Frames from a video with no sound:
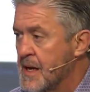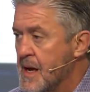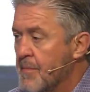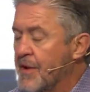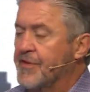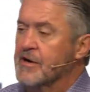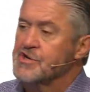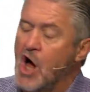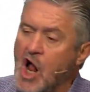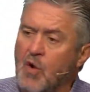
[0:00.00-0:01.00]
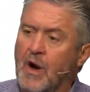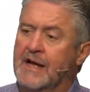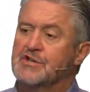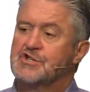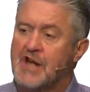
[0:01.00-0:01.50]
But there's
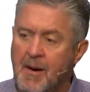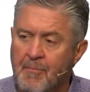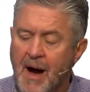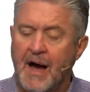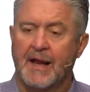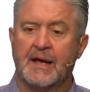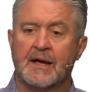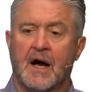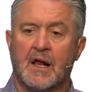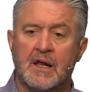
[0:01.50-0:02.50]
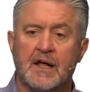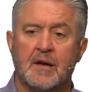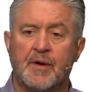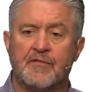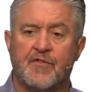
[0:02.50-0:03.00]
always somebody a little
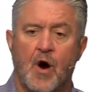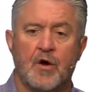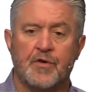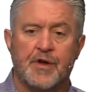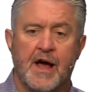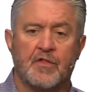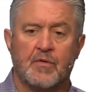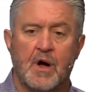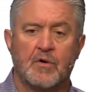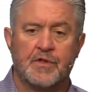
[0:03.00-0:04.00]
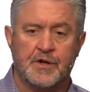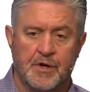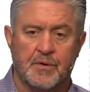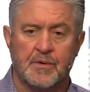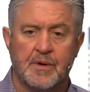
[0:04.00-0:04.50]
bit farther down the road than
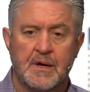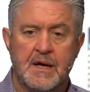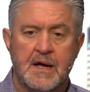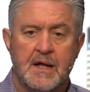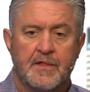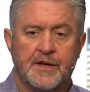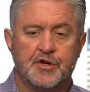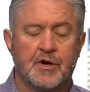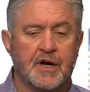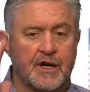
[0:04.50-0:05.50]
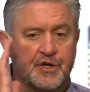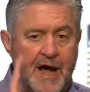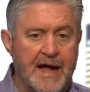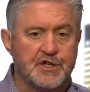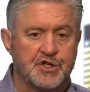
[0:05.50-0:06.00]
you that you could
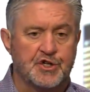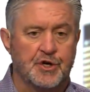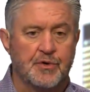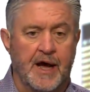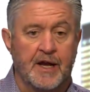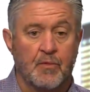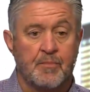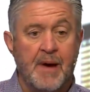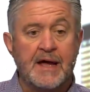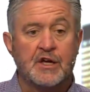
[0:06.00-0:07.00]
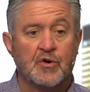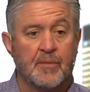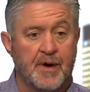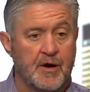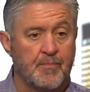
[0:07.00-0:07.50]
attach to, and it would make you a
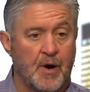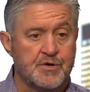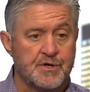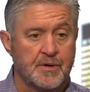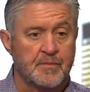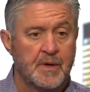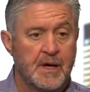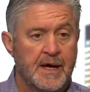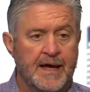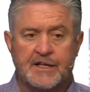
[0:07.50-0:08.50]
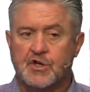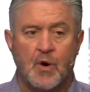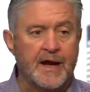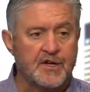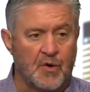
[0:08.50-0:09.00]
better person. It's
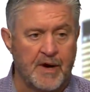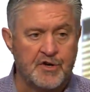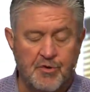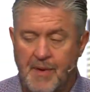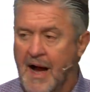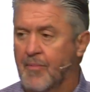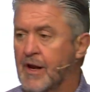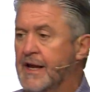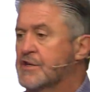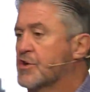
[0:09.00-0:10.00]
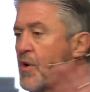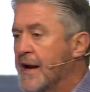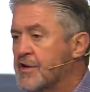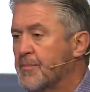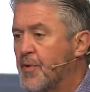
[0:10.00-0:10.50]
great to read your Bible. It's
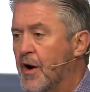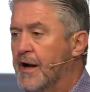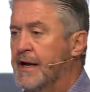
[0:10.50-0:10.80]
great to pray.